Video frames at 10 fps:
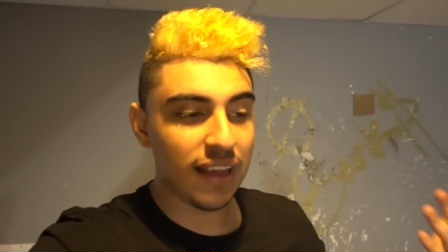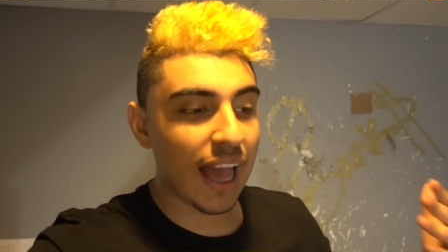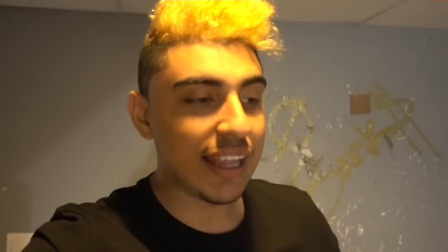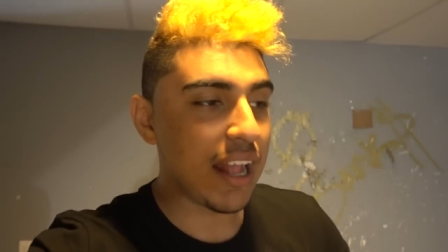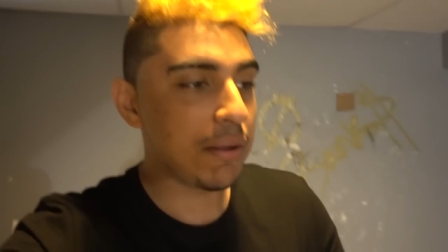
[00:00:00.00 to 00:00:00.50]
Do
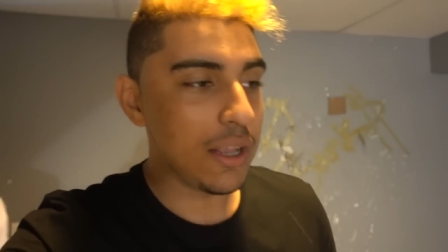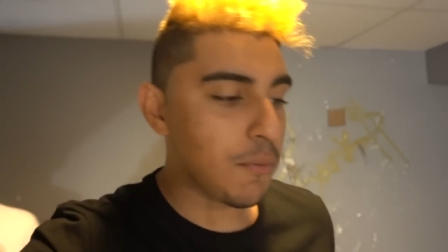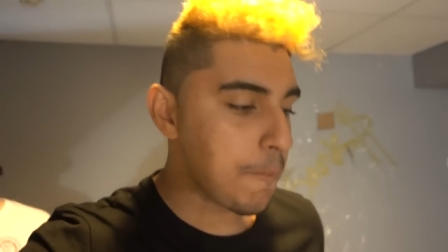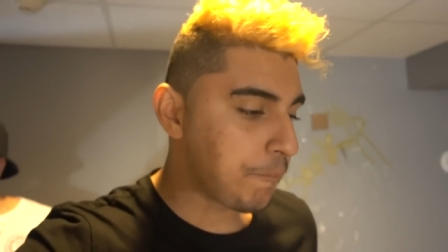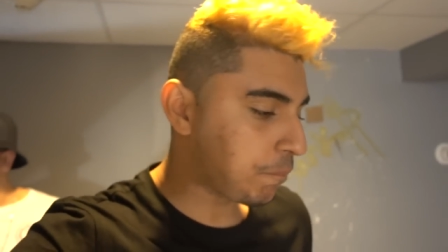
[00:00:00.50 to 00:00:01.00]
I, I can't. He
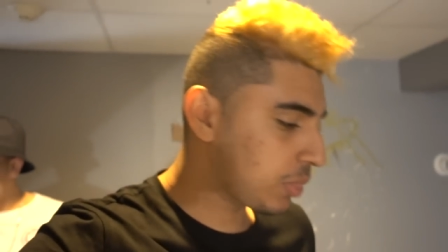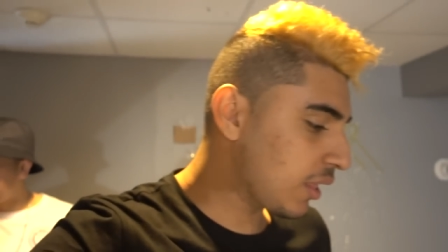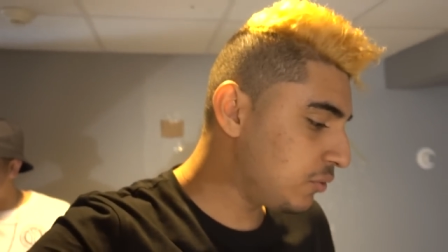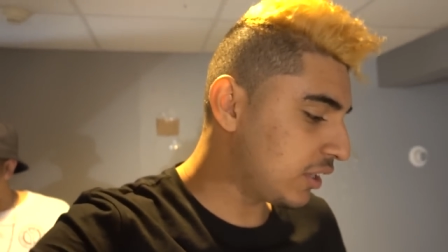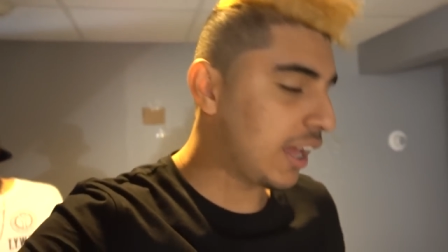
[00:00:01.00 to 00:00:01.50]

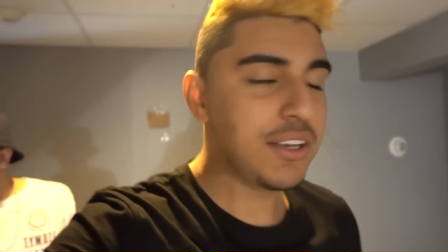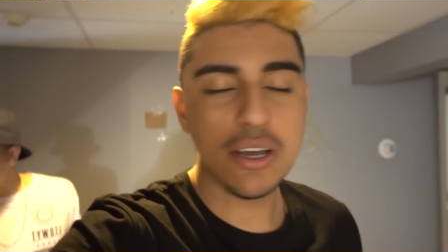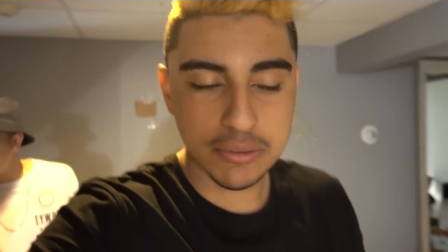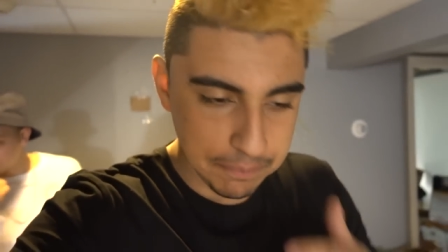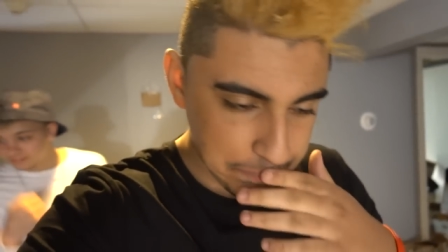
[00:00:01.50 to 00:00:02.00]
was like, I
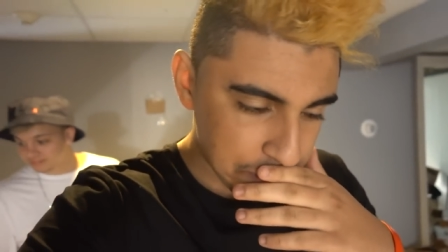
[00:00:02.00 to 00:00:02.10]
know.